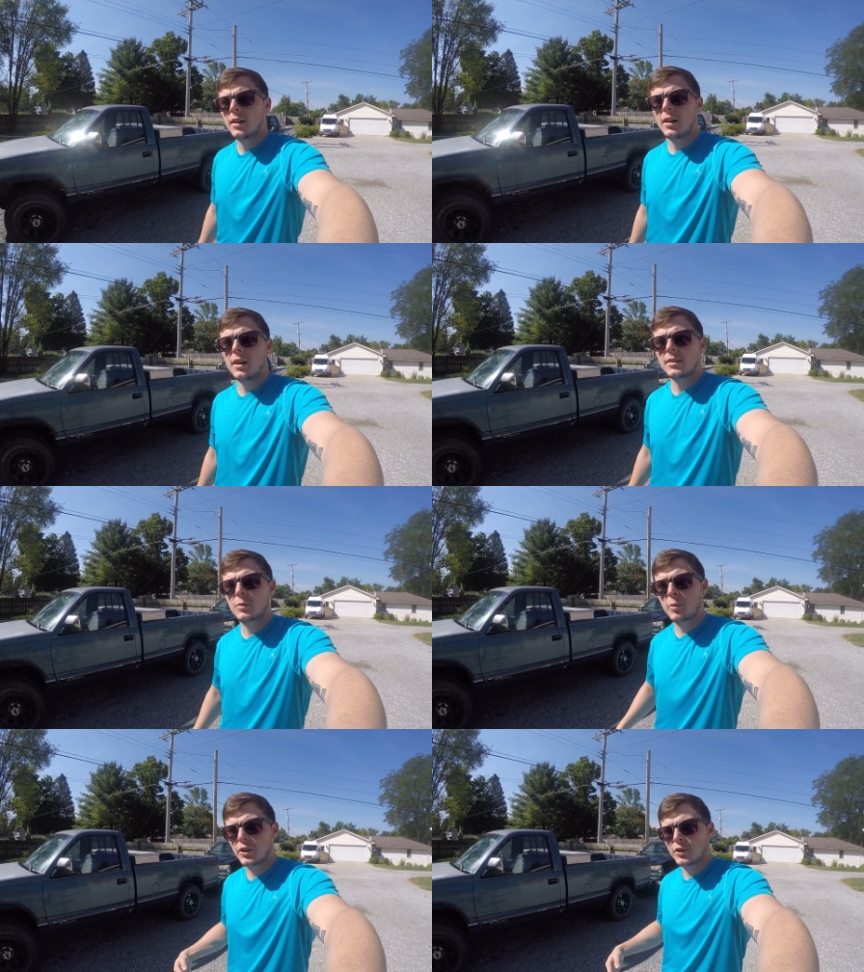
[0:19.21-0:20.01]
It's
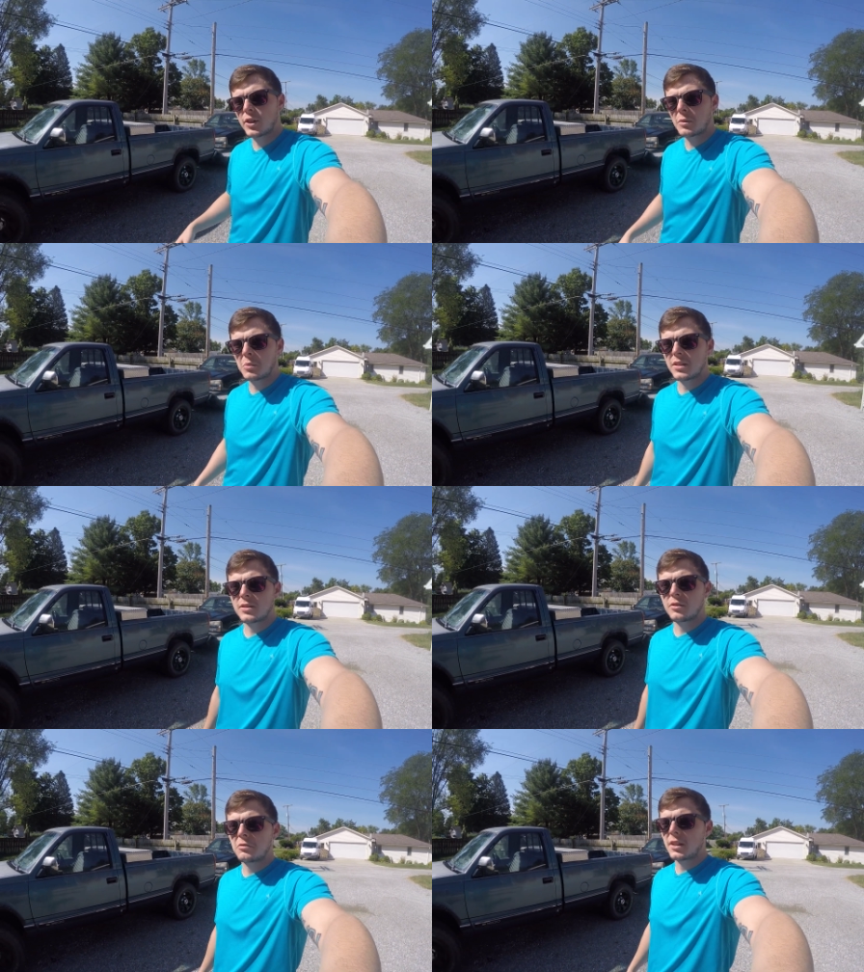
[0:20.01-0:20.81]
a pretty good truck, but it's
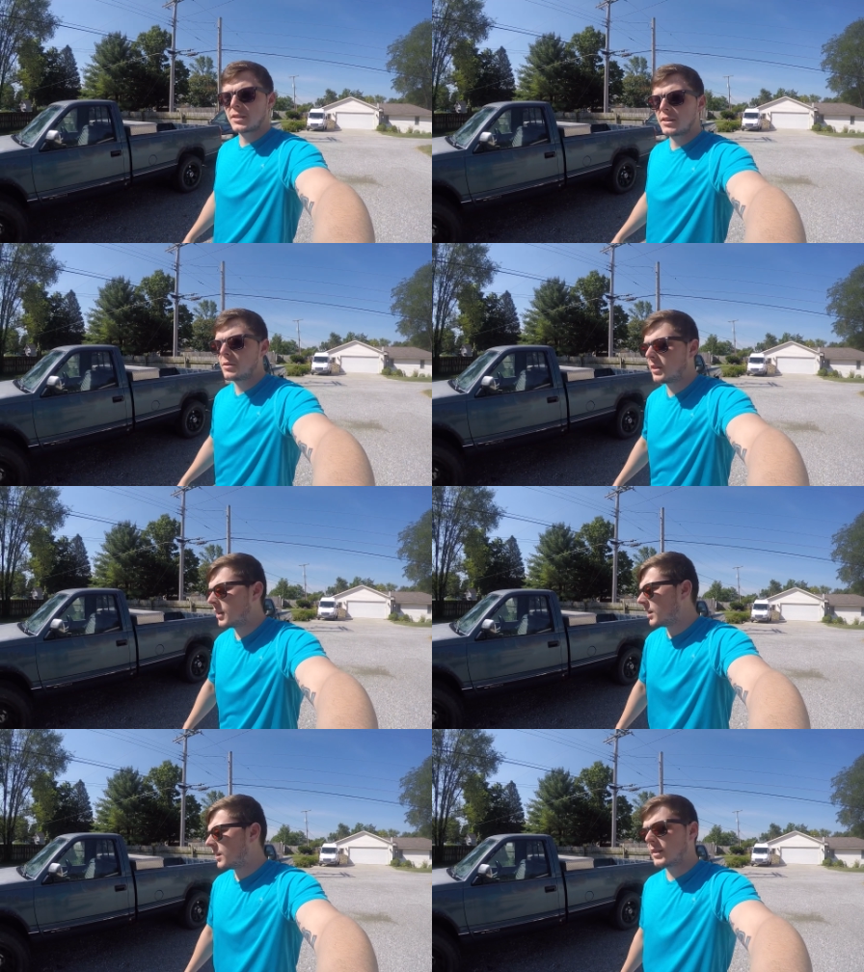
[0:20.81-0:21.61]
a little rusty.
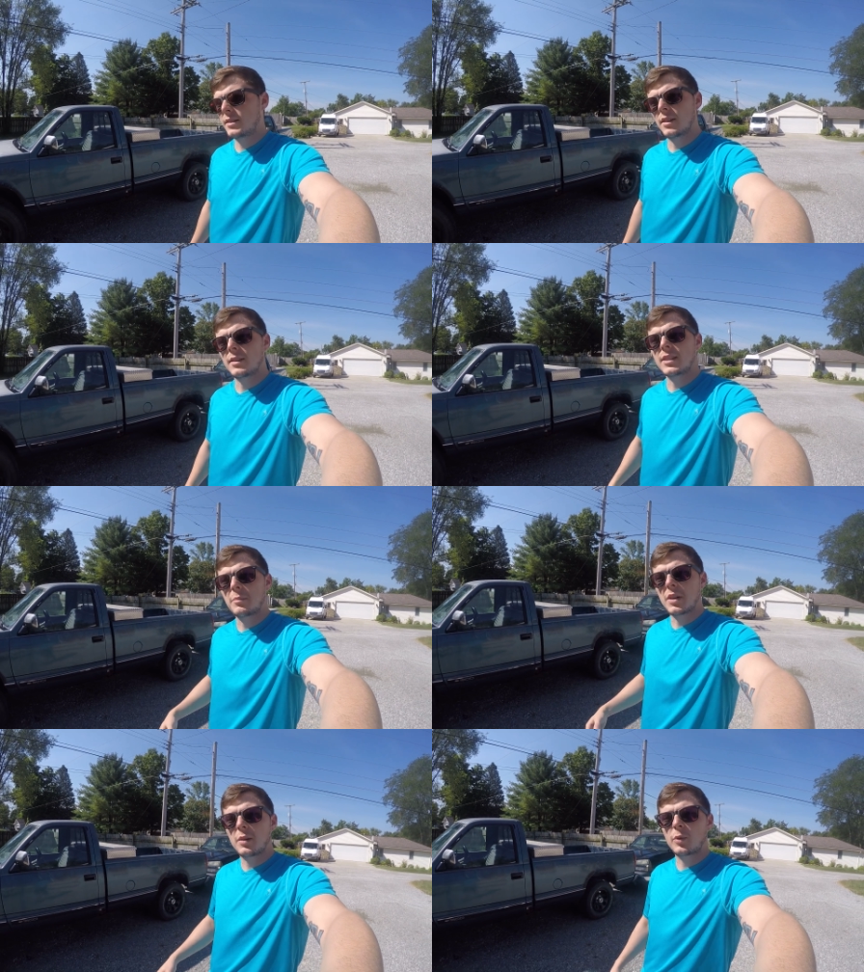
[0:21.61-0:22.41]
It's
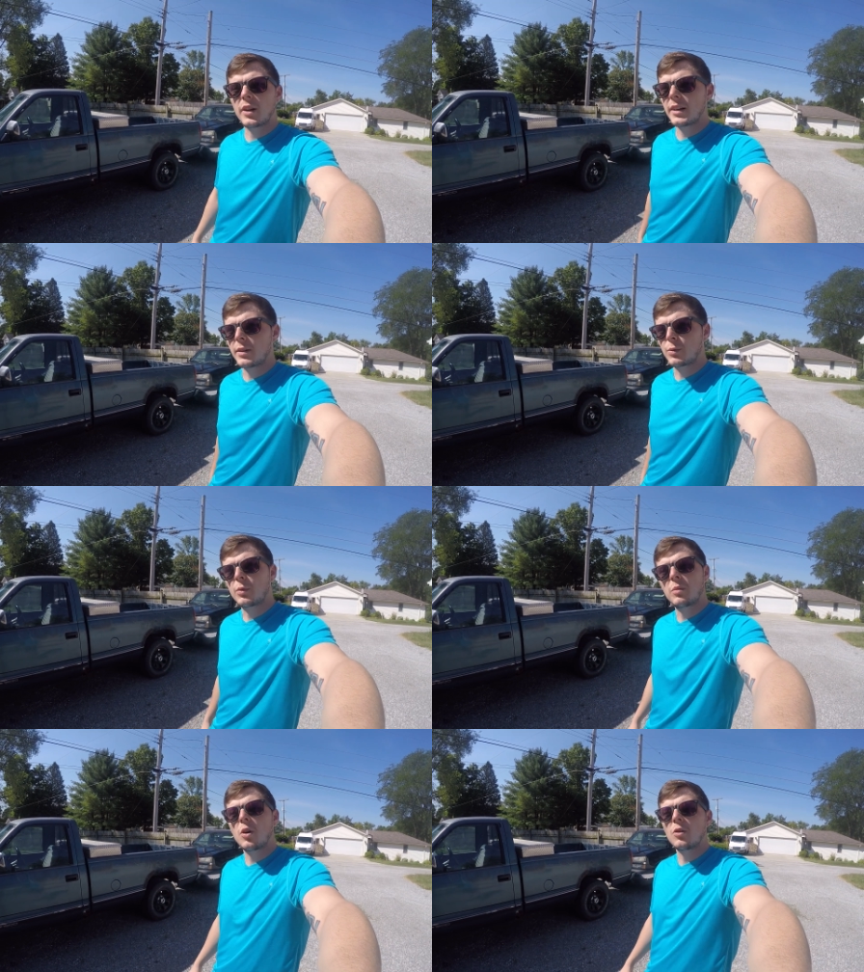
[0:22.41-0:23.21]
time to upgrade, and we
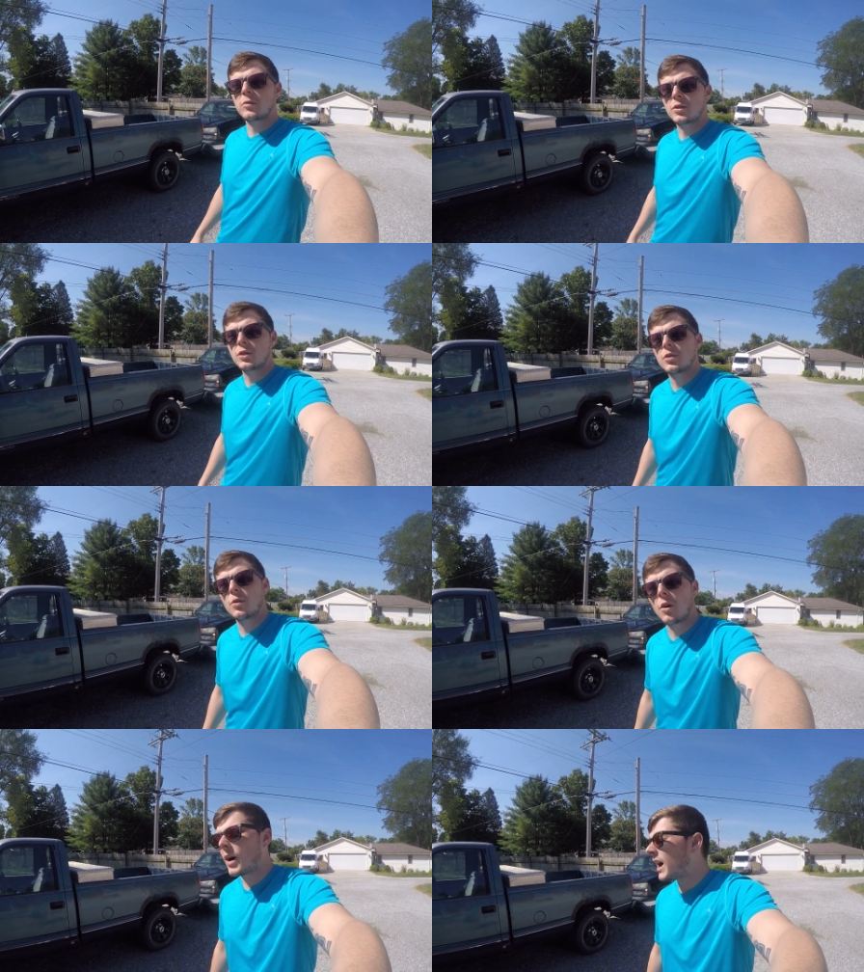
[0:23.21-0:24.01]
went over
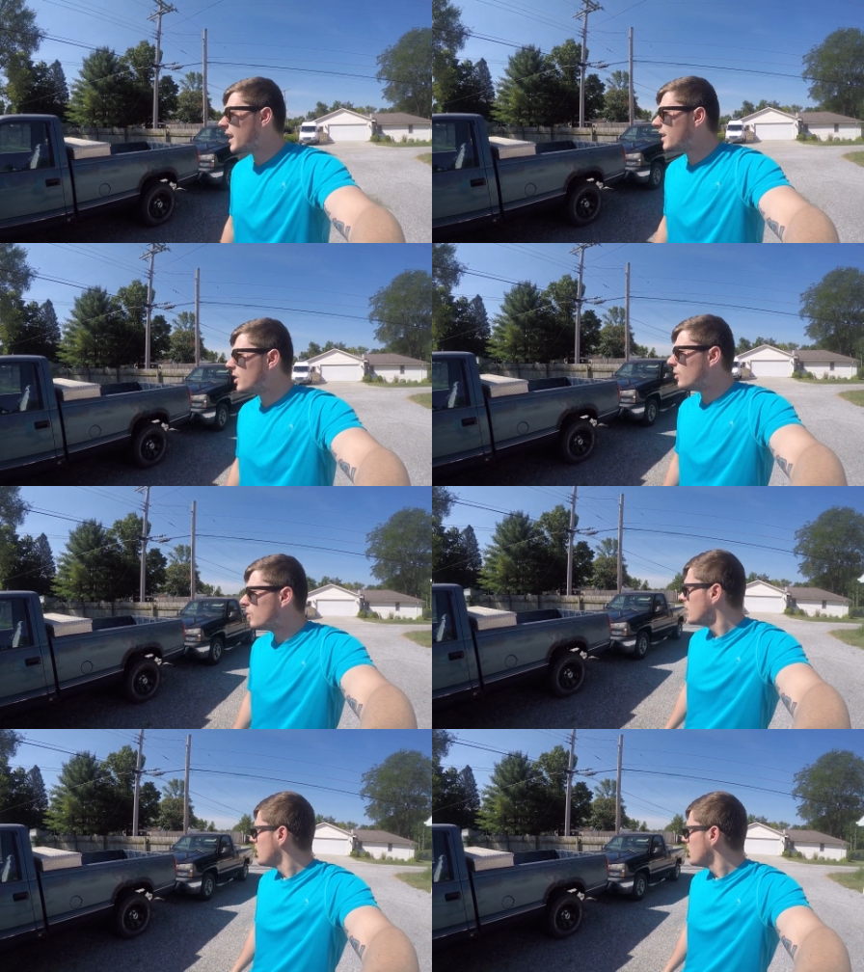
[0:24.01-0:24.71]
to Ohio